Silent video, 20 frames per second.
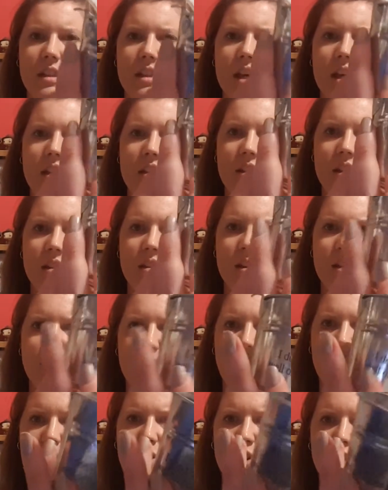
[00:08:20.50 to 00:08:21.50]
says, I don't
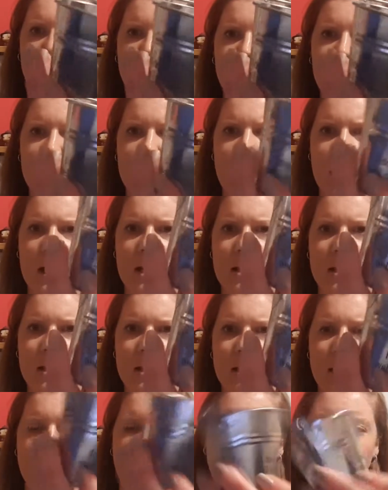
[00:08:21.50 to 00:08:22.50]
know if you can read that because it's
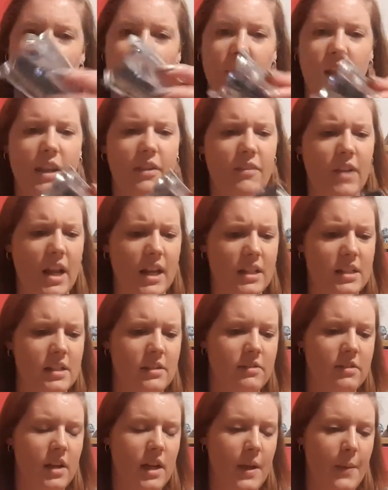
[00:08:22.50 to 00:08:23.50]
going to be
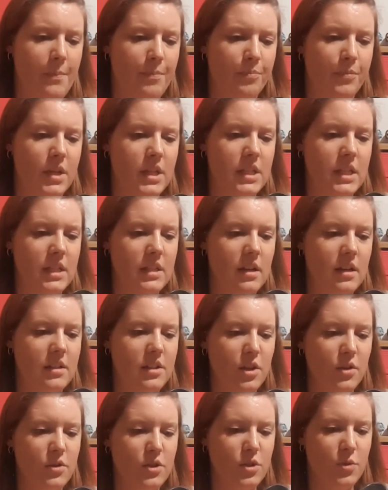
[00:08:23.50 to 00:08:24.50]
reflective, but it says, I
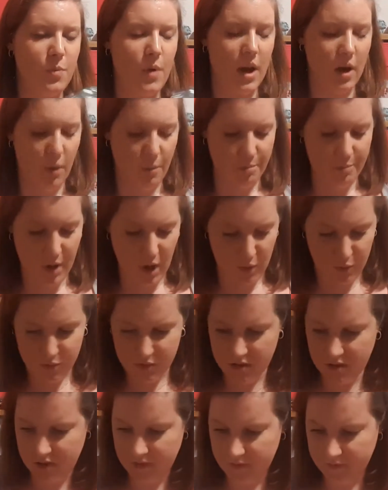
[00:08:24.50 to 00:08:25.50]
don't do well on
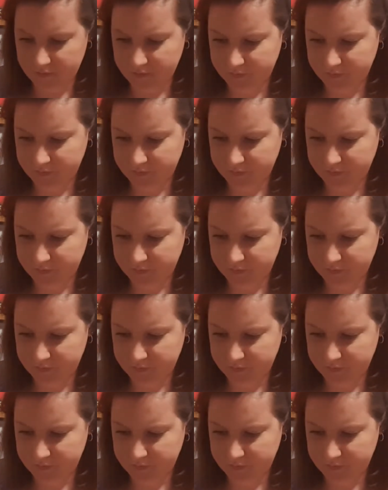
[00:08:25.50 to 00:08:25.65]
boats.